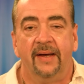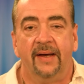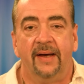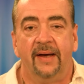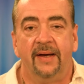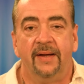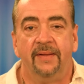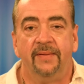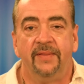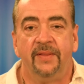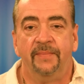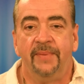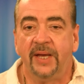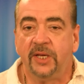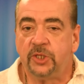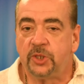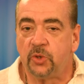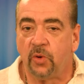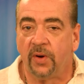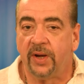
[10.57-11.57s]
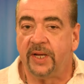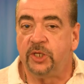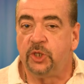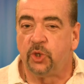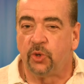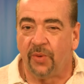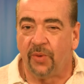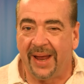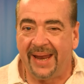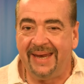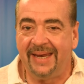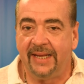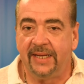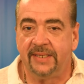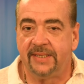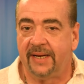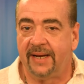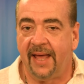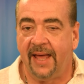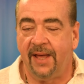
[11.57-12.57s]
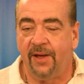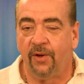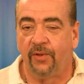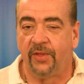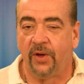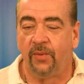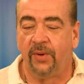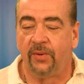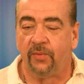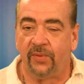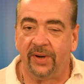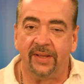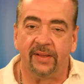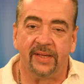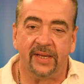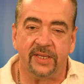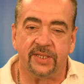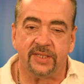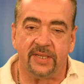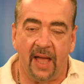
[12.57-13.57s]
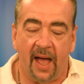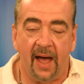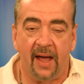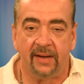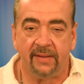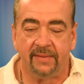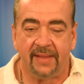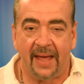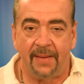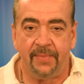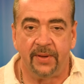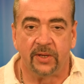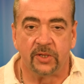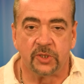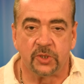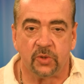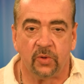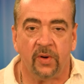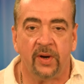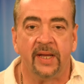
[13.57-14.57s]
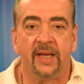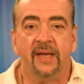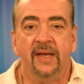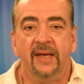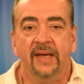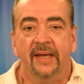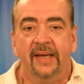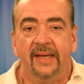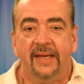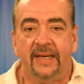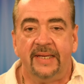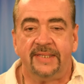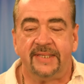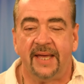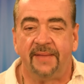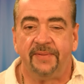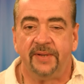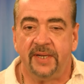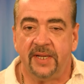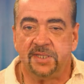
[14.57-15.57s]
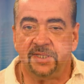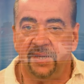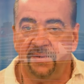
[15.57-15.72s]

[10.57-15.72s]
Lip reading: The big story trending today, although it really is not that big a story, is that the Disney